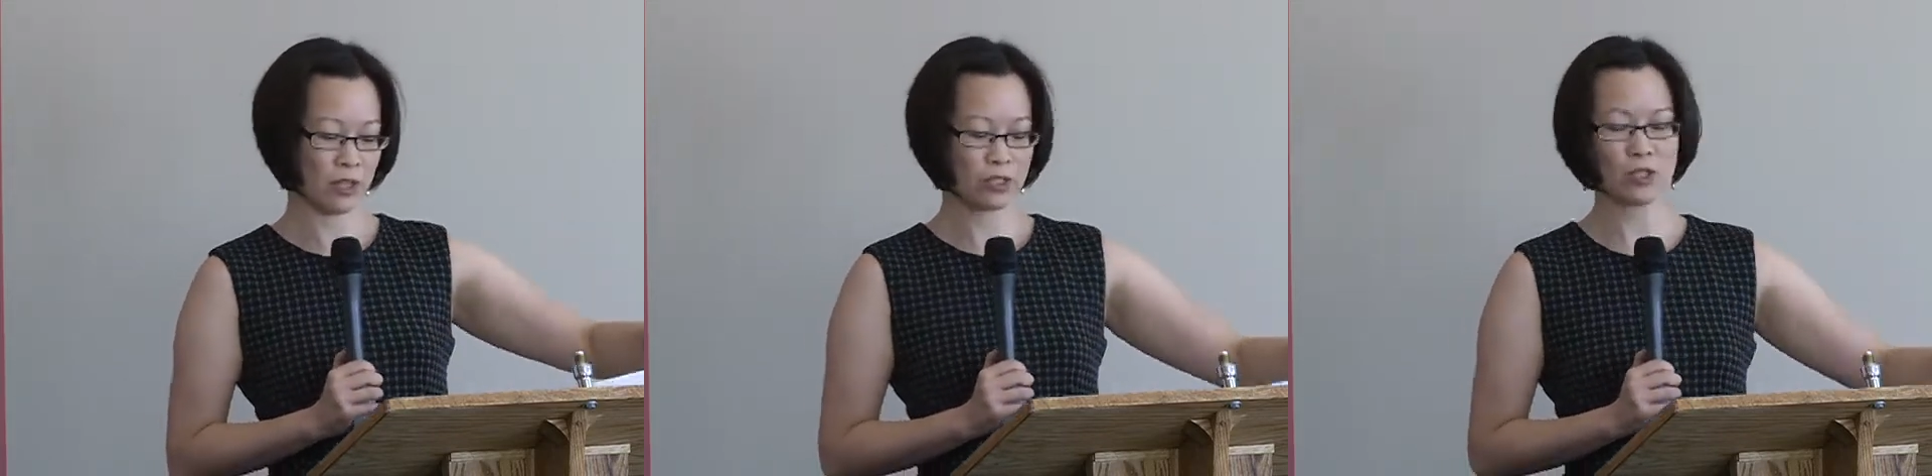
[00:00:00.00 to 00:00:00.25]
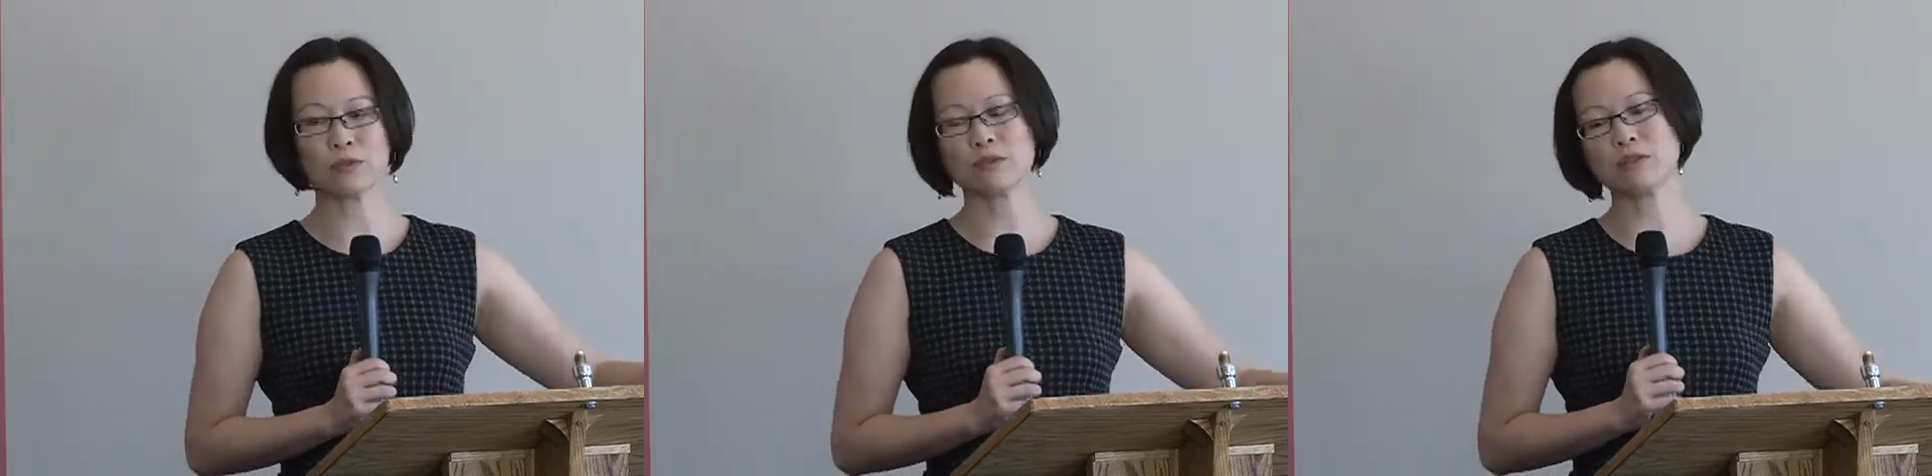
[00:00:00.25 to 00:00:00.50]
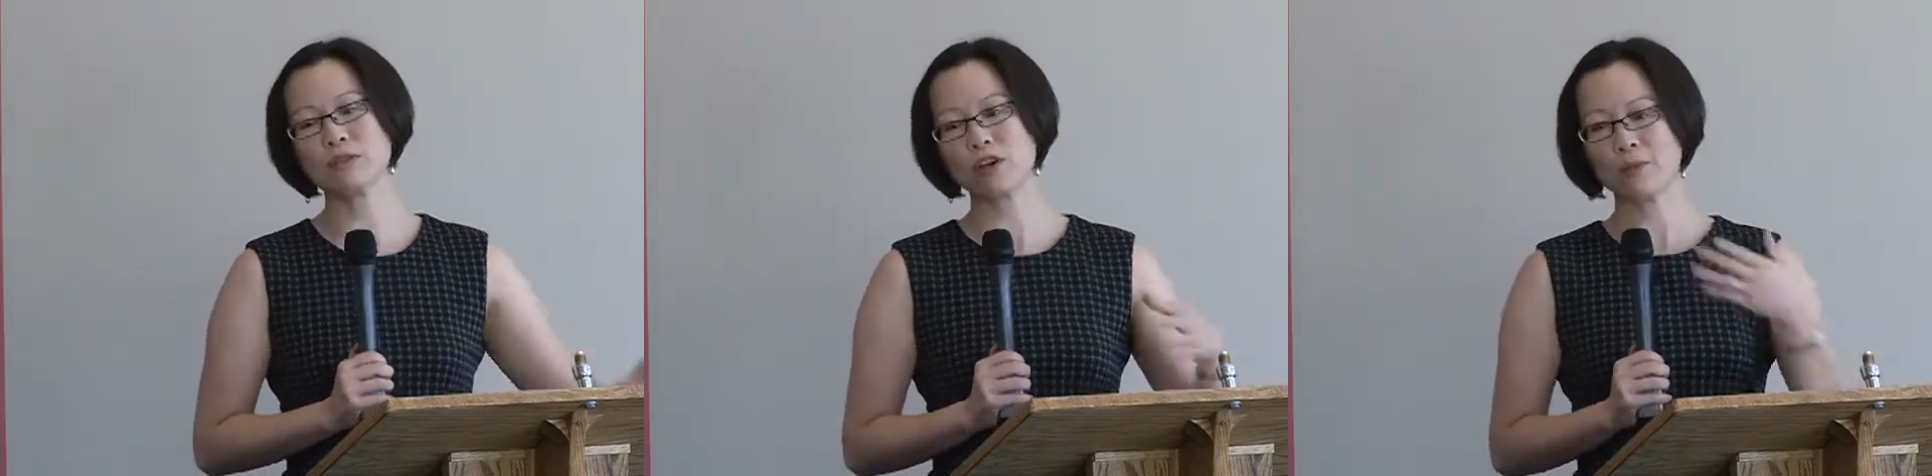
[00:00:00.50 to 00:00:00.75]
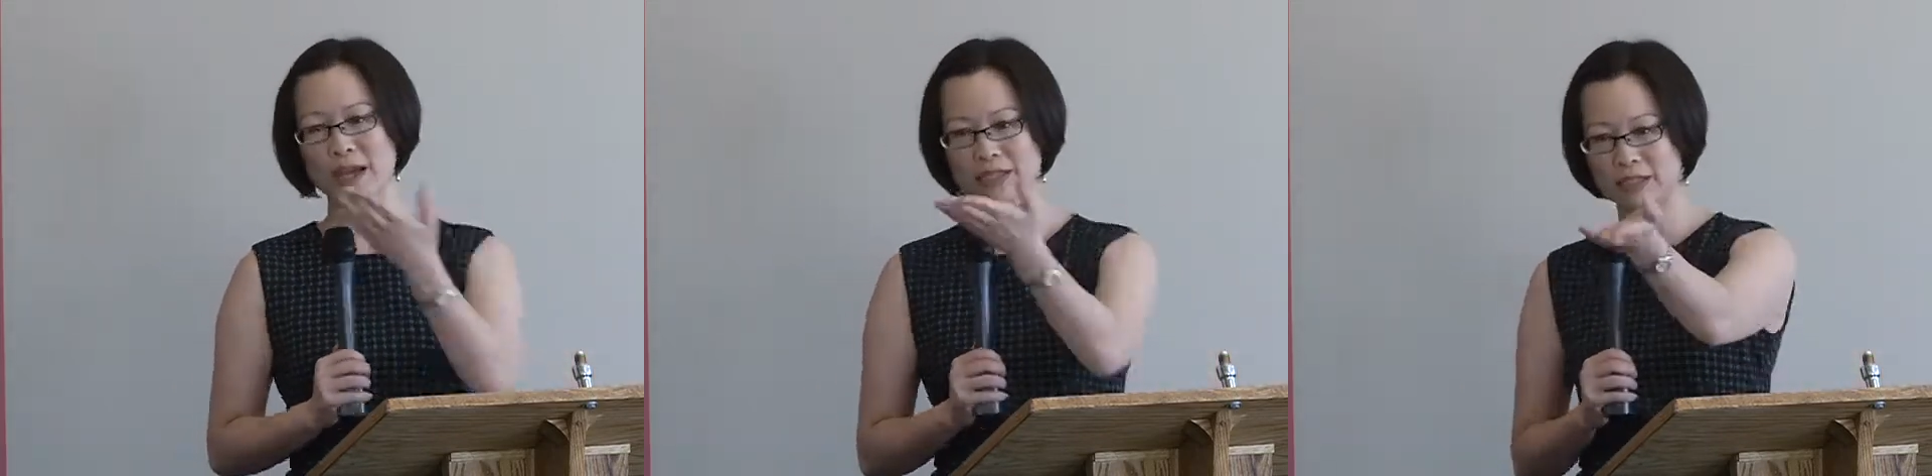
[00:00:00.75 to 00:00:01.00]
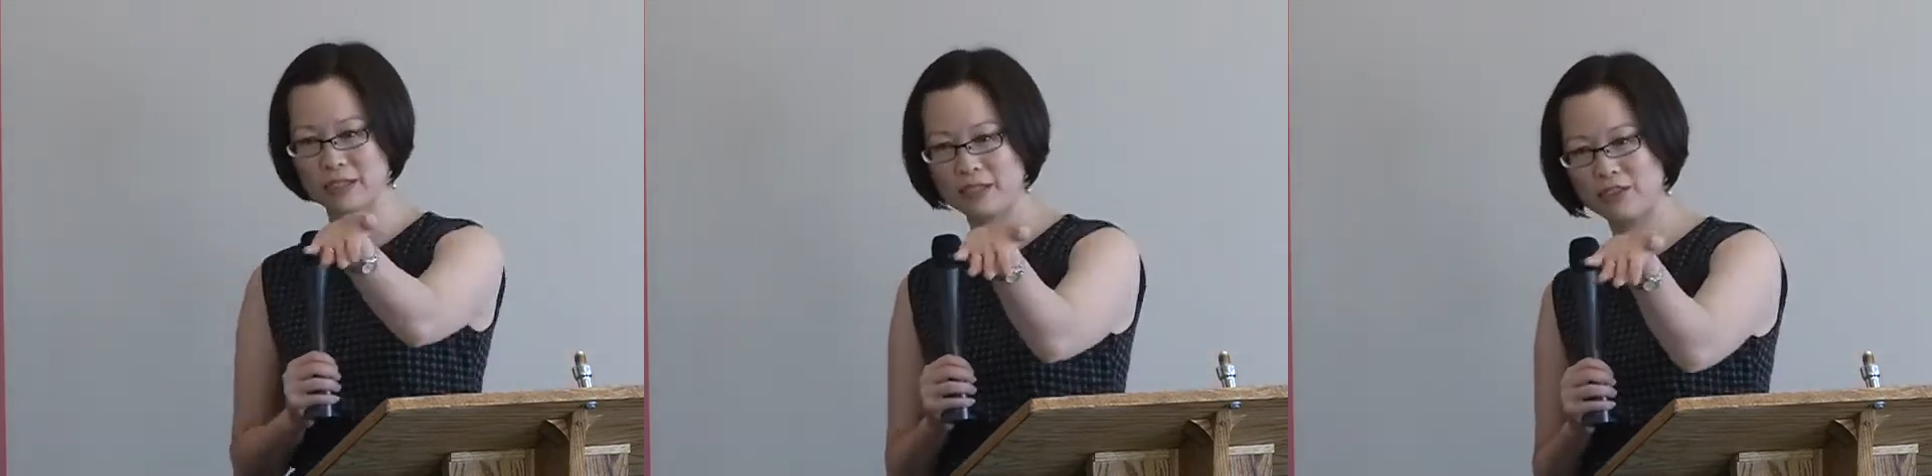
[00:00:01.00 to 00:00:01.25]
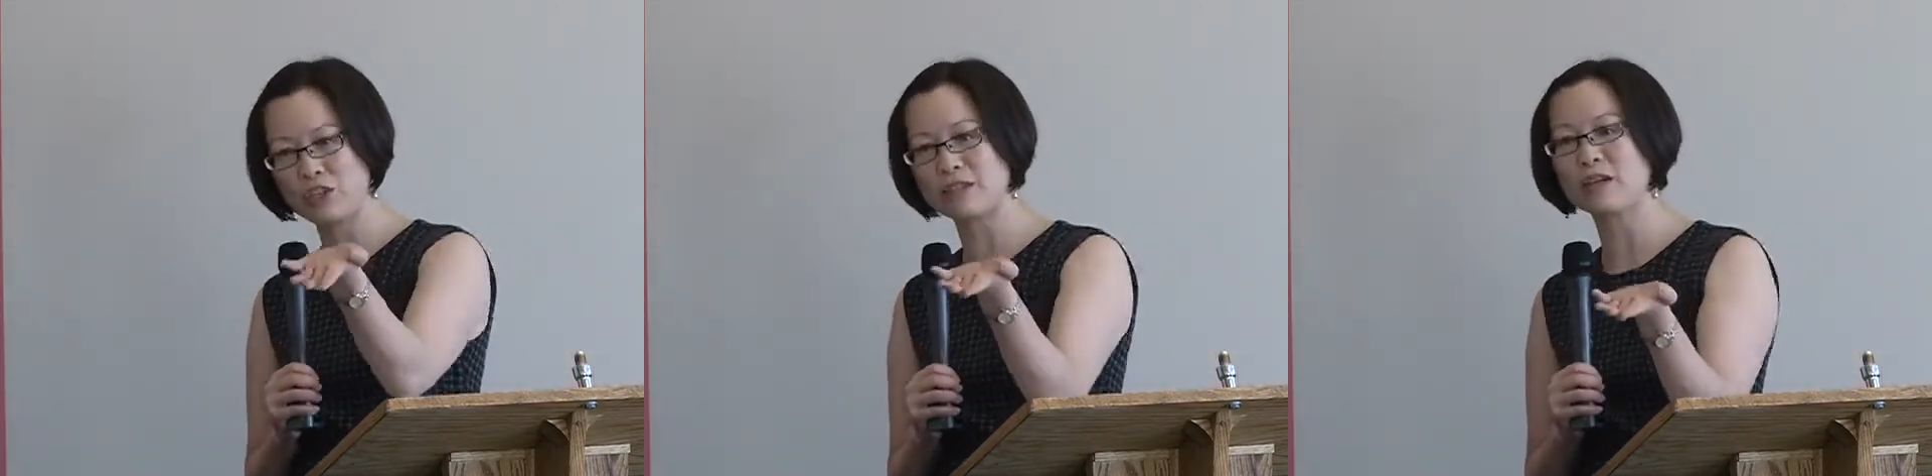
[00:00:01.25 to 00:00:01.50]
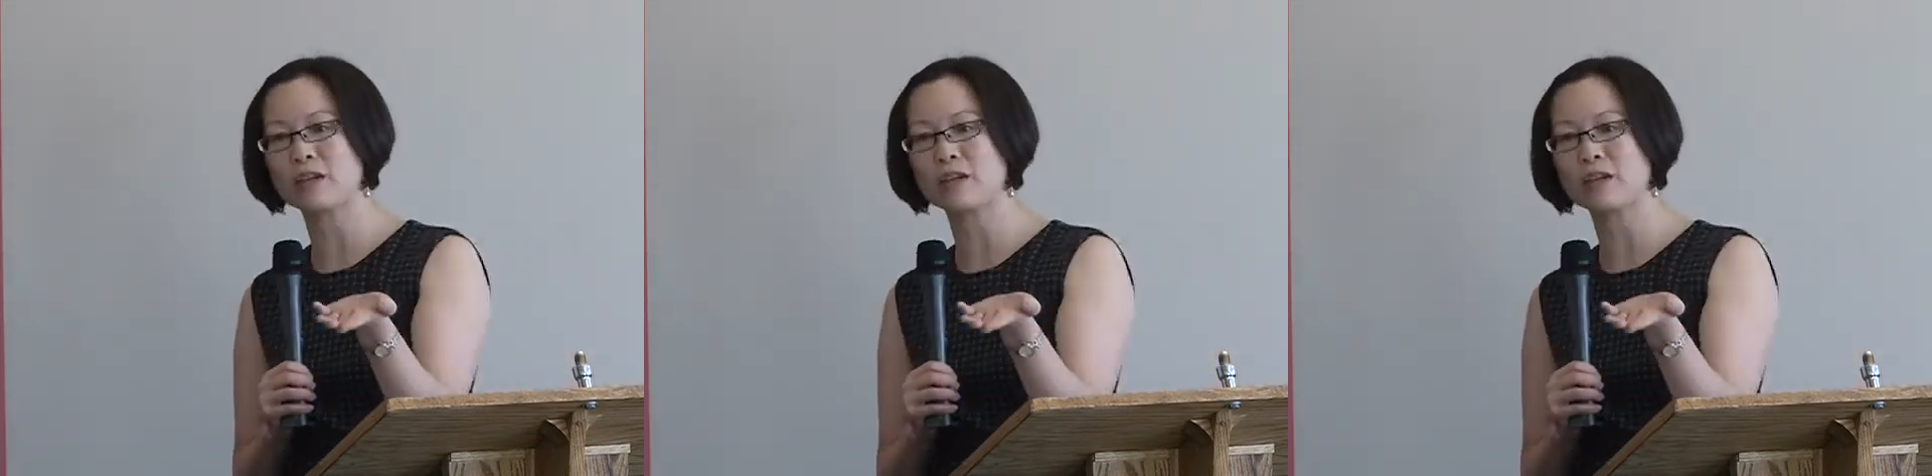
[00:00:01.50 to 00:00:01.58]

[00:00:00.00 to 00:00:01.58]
So to go back to Jessica